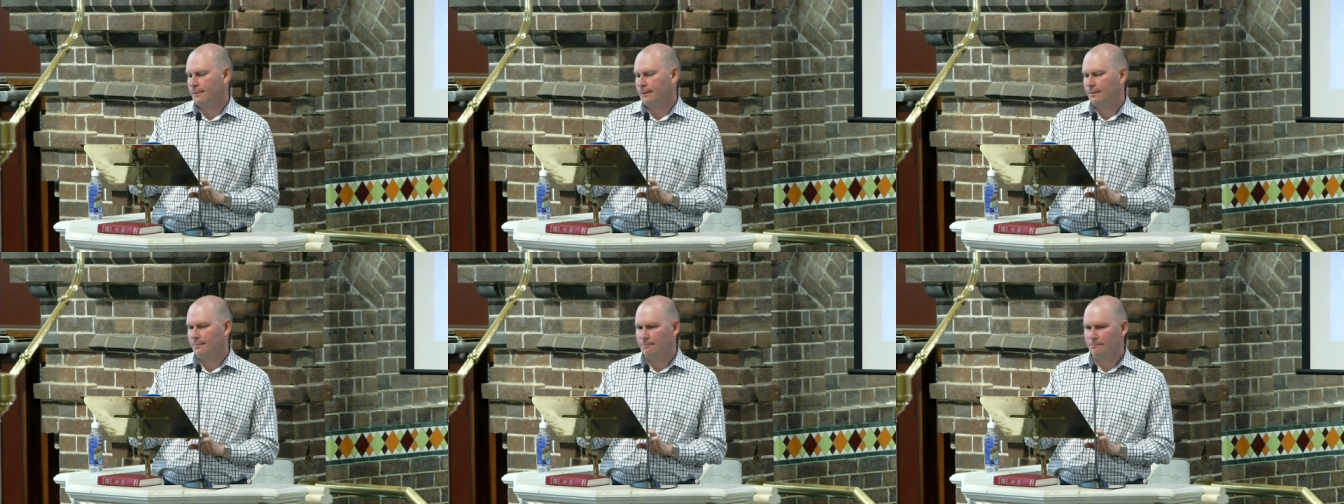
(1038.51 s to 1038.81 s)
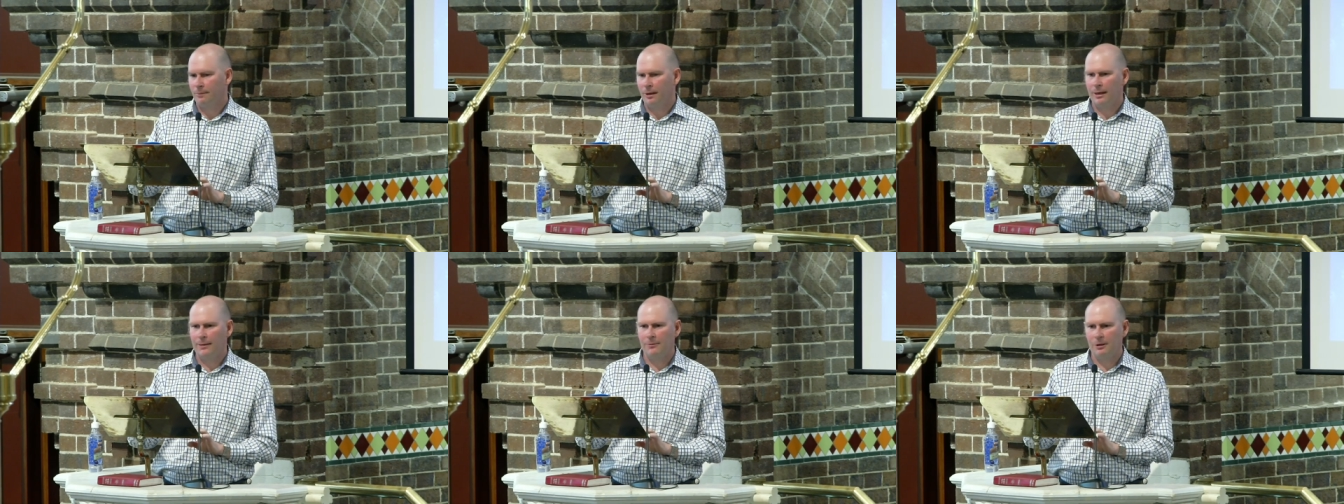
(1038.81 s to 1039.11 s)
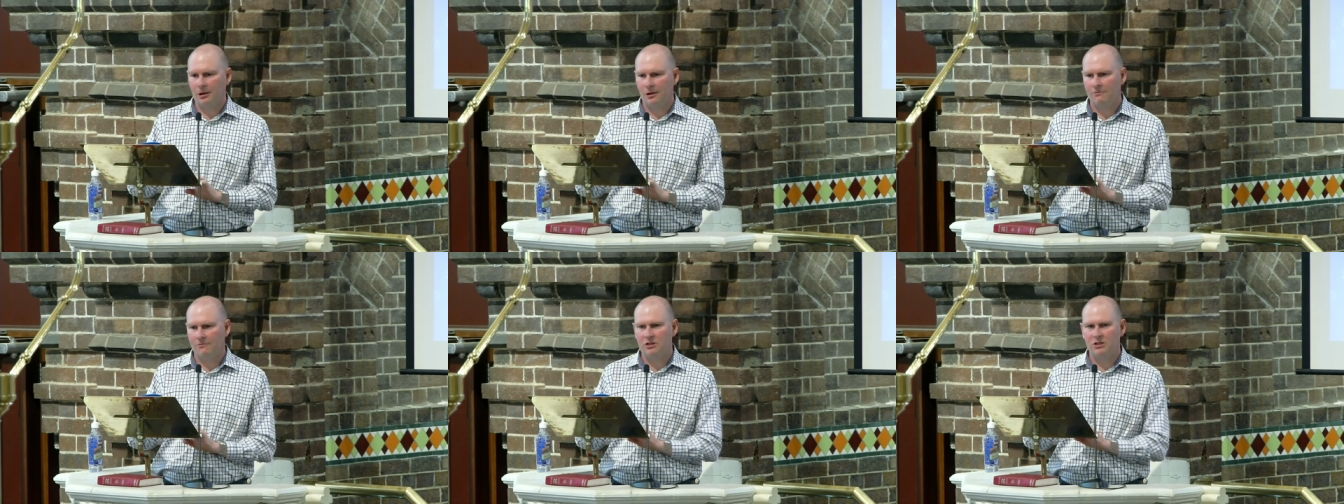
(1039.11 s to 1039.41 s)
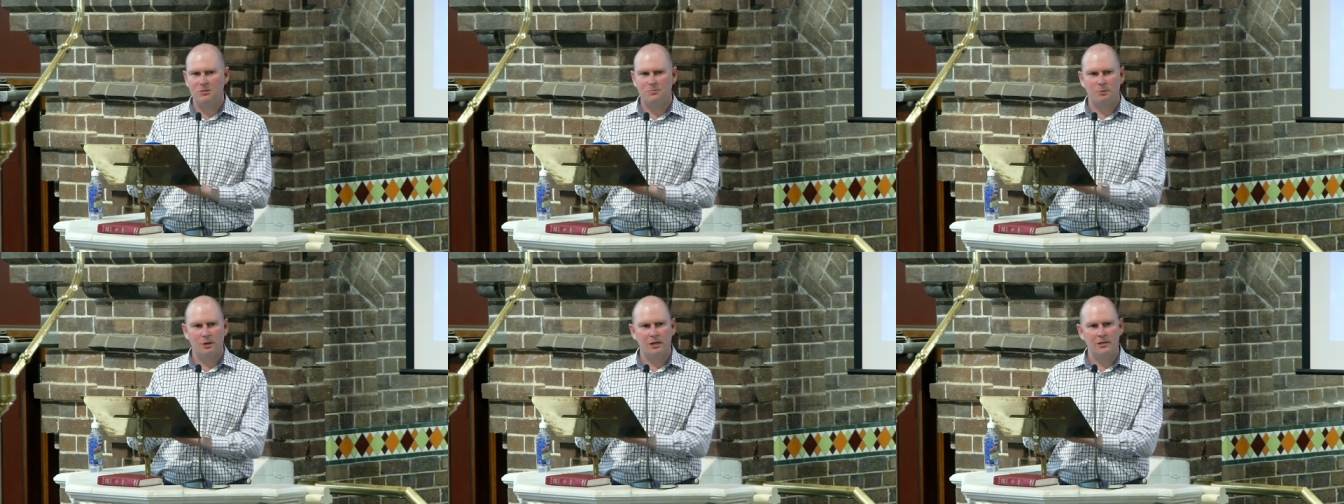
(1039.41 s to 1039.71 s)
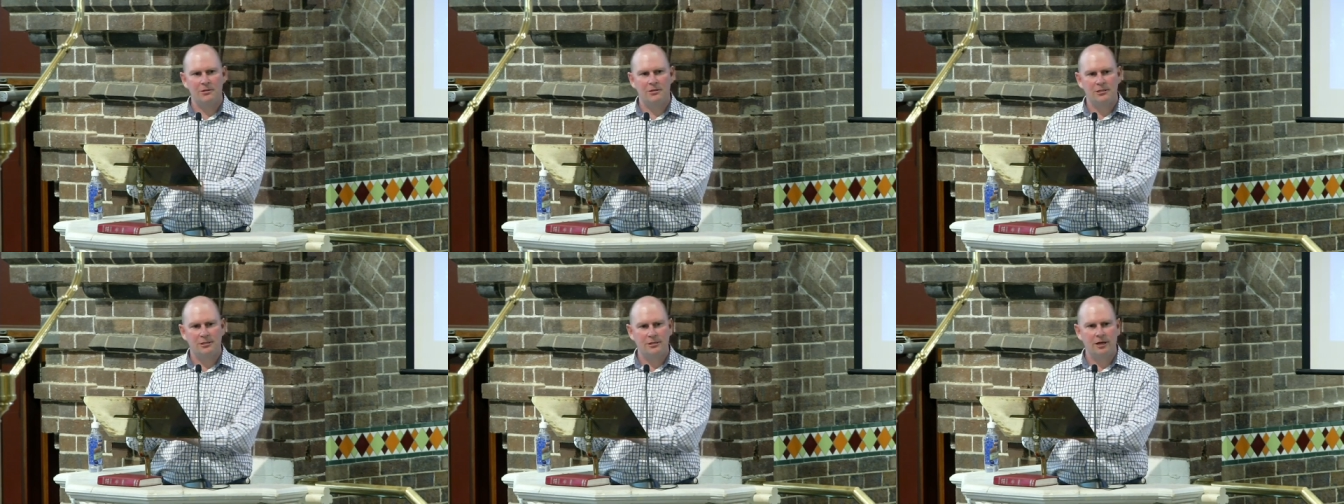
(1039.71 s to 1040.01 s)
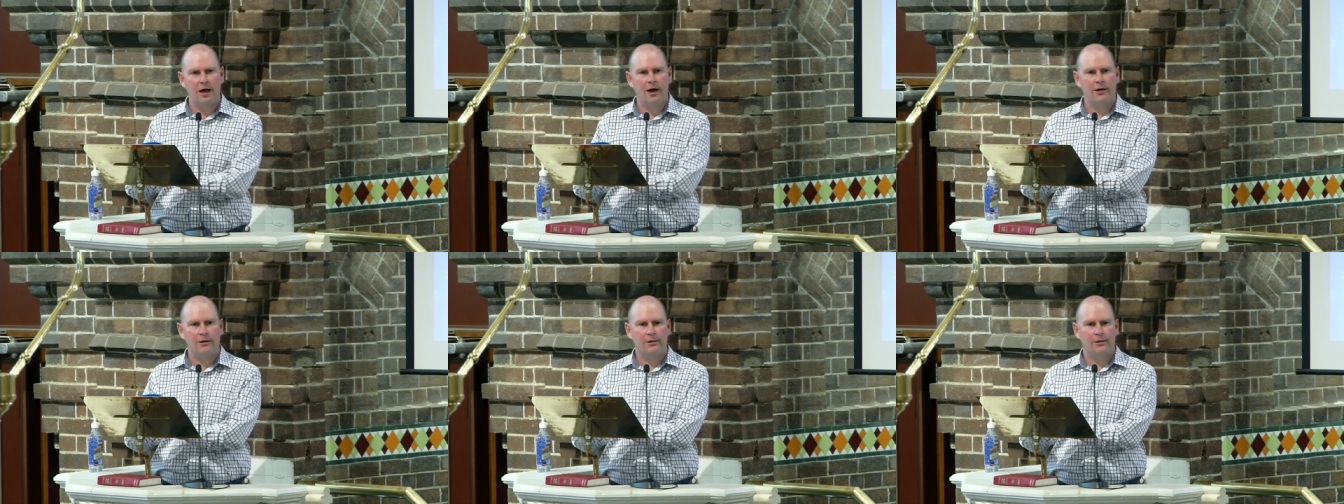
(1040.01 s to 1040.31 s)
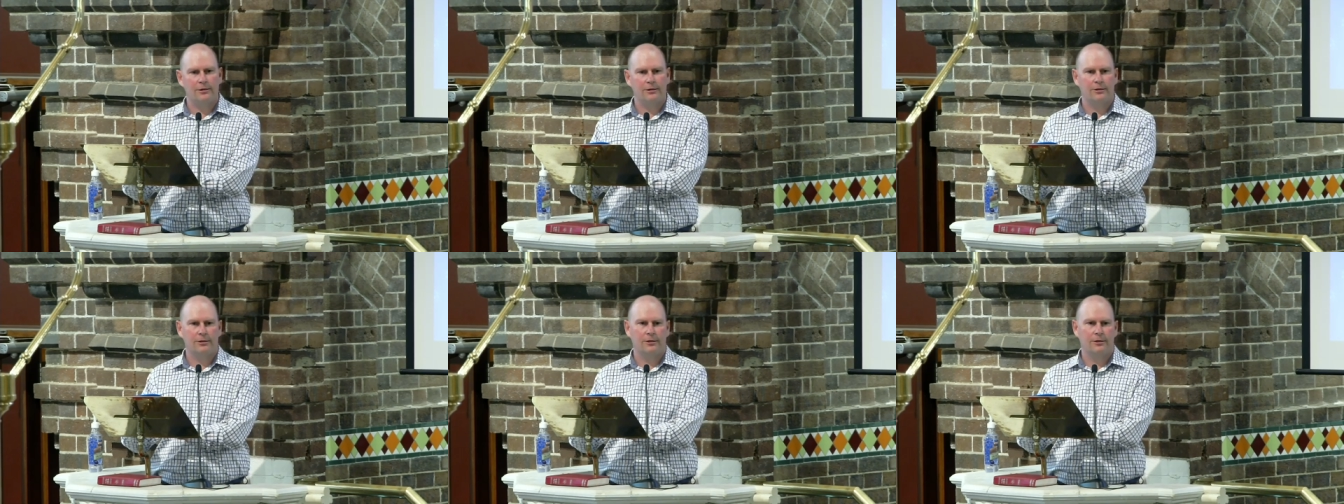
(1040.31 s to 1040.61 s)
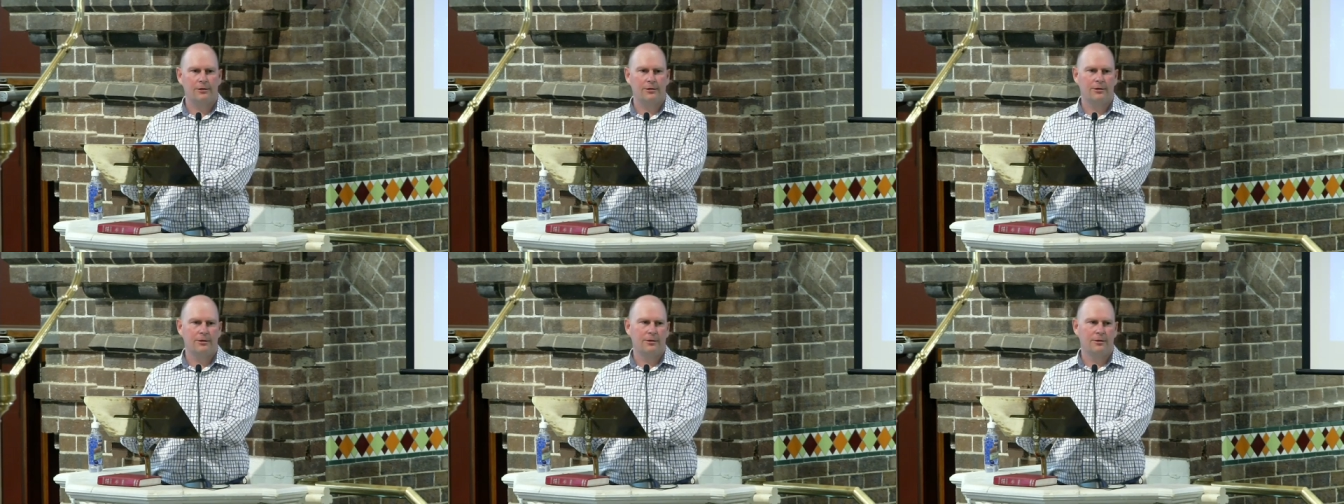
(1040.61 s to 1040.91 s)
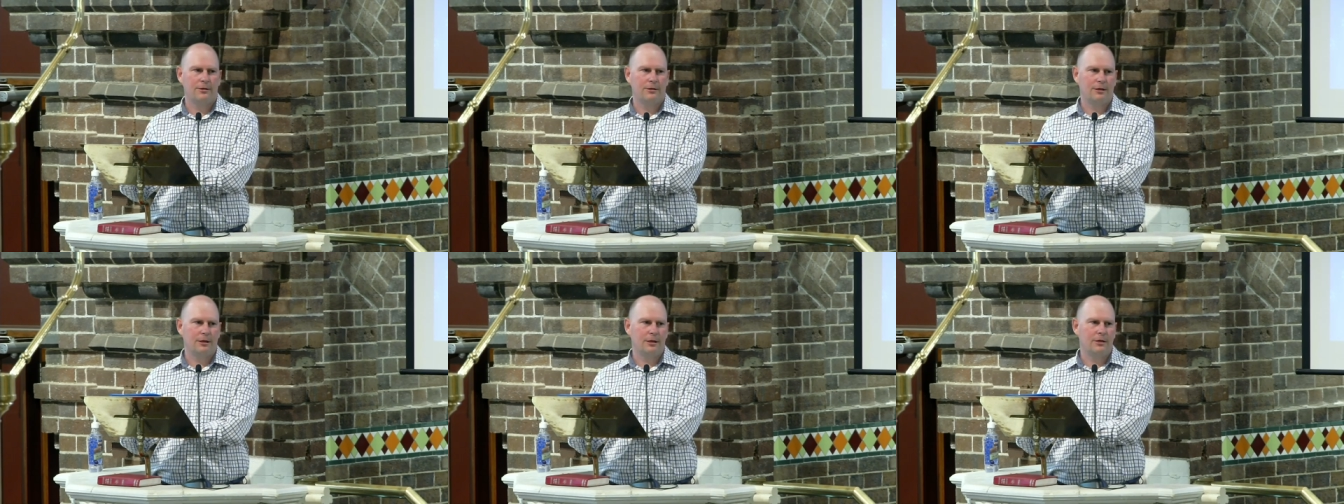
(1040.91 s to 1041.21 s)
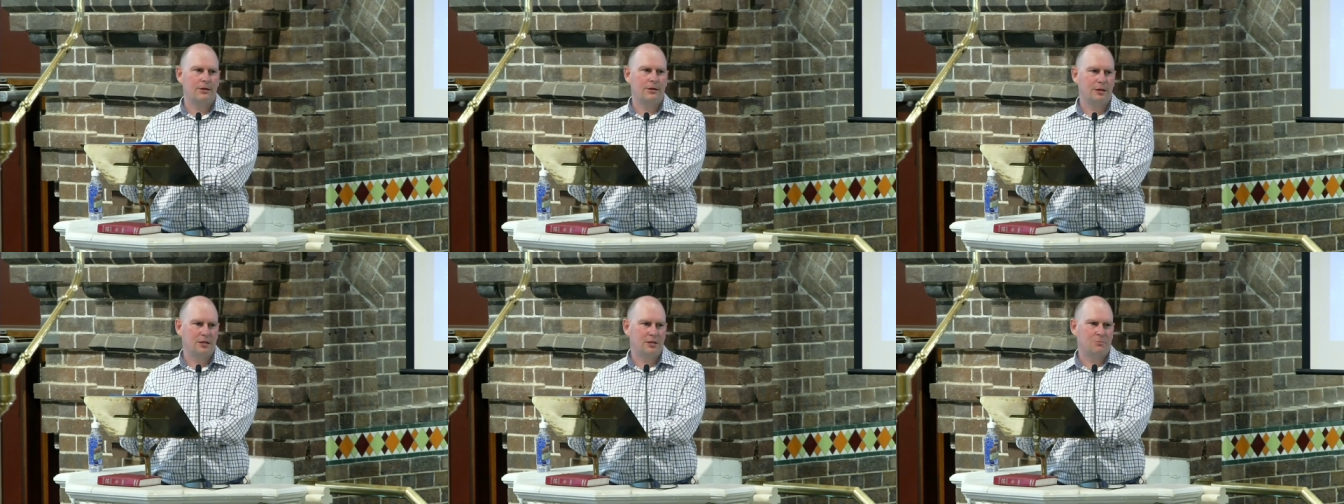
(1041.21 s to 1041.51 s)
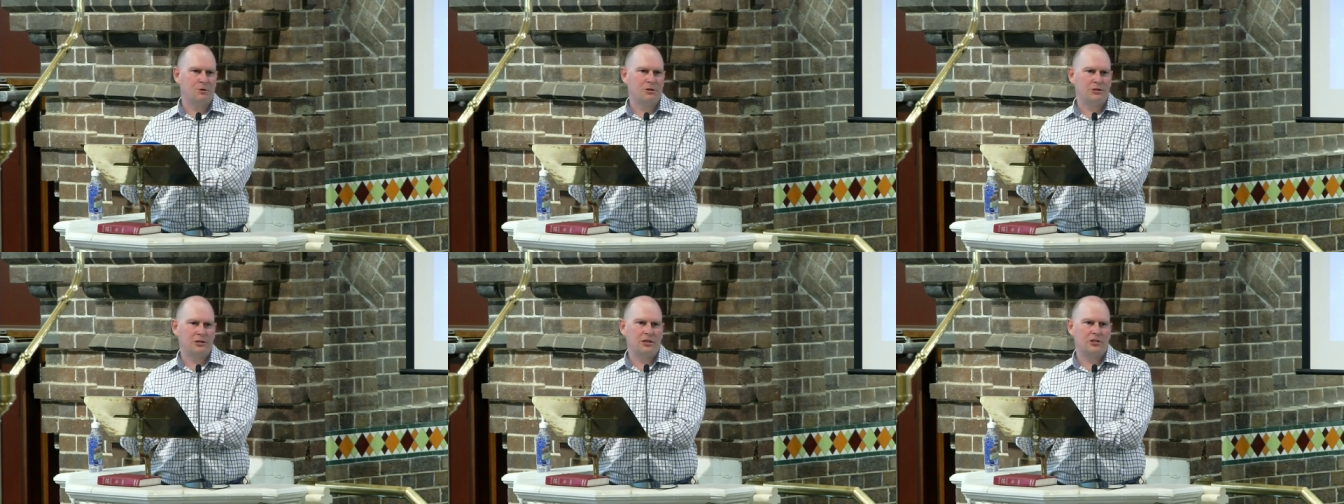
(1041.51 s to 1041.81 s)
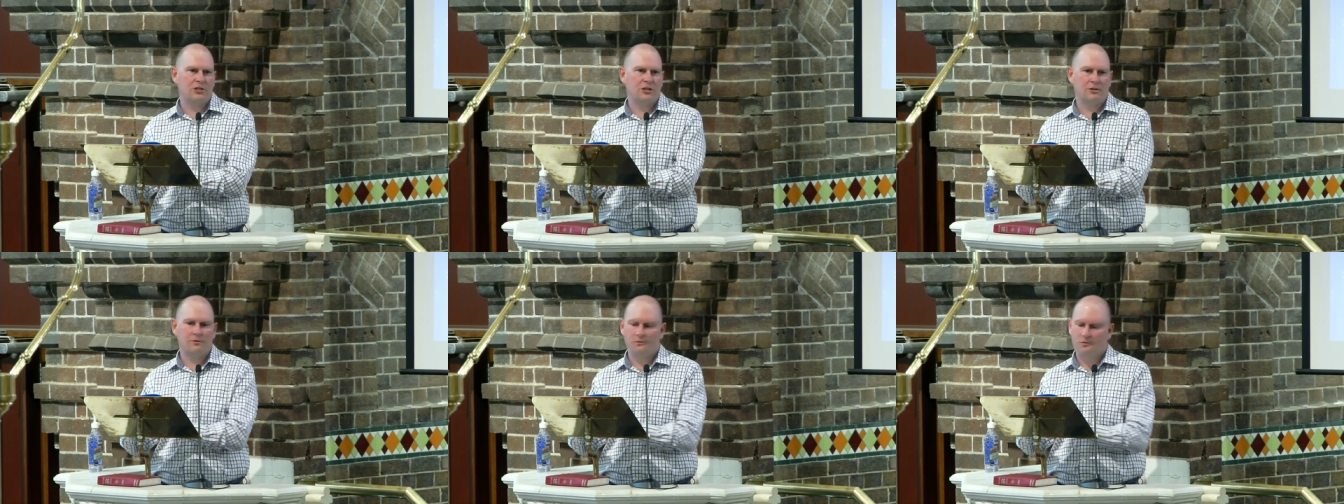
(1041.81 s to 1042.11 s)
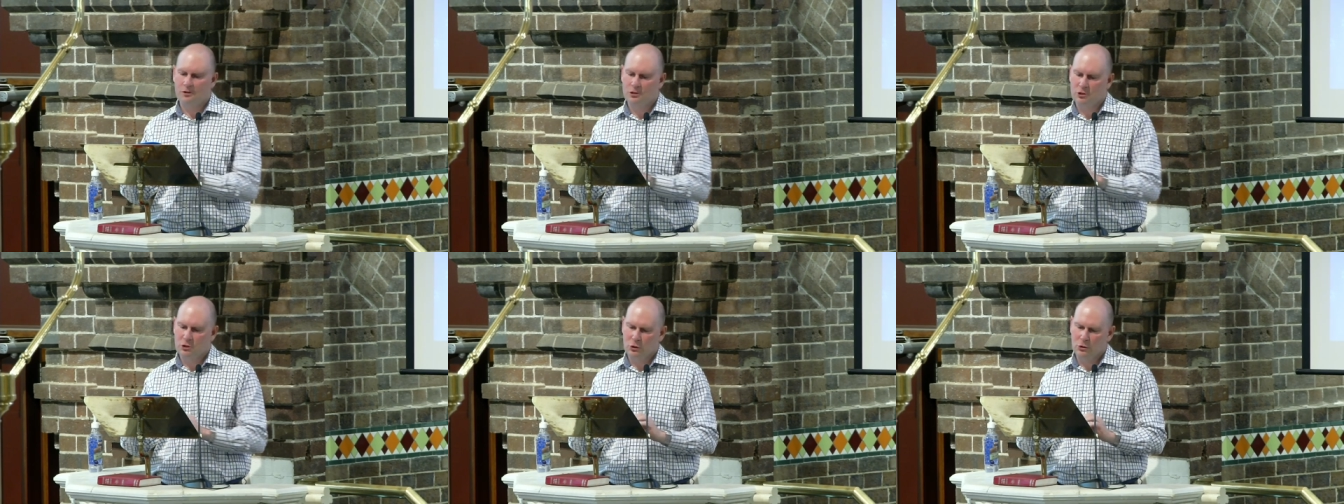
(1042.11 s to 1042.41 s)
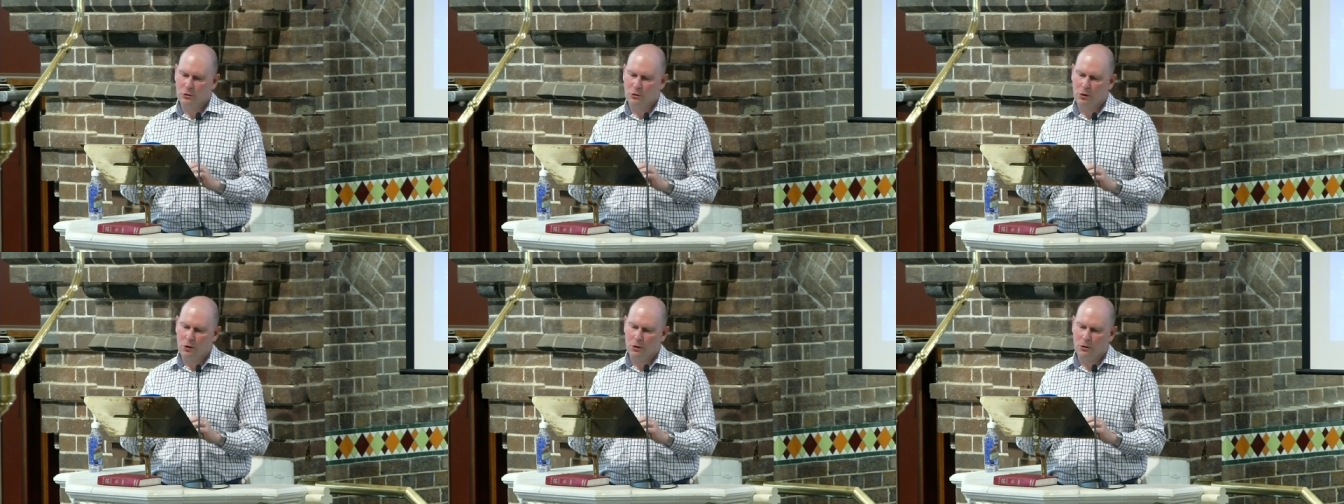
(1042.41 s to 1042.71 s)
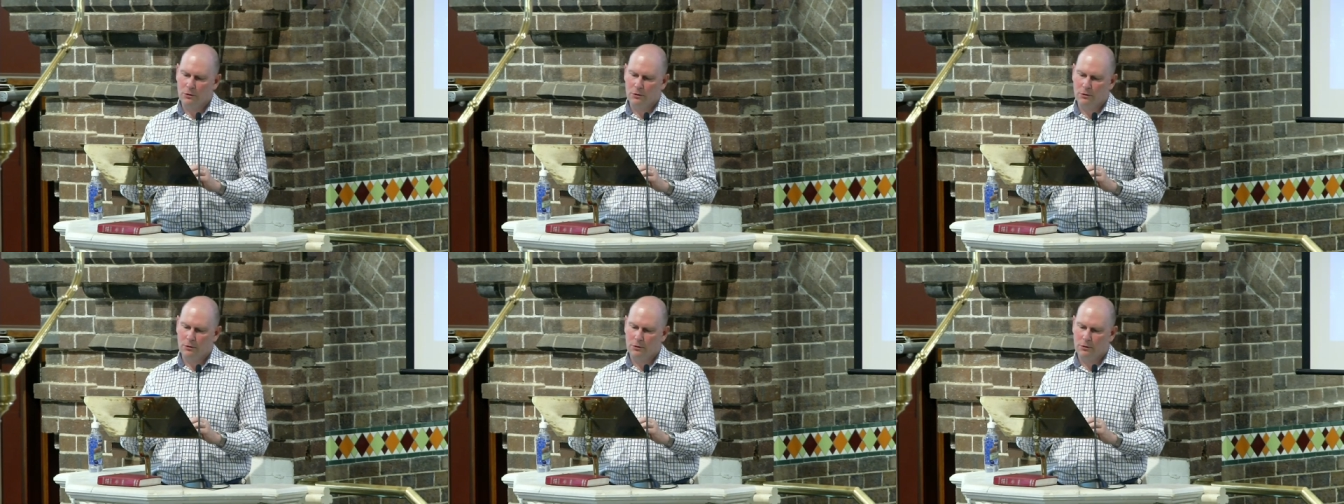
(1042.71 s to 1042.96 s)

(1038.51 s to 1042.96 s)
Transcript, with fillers: Maybe I've just been stuck in this position for too long.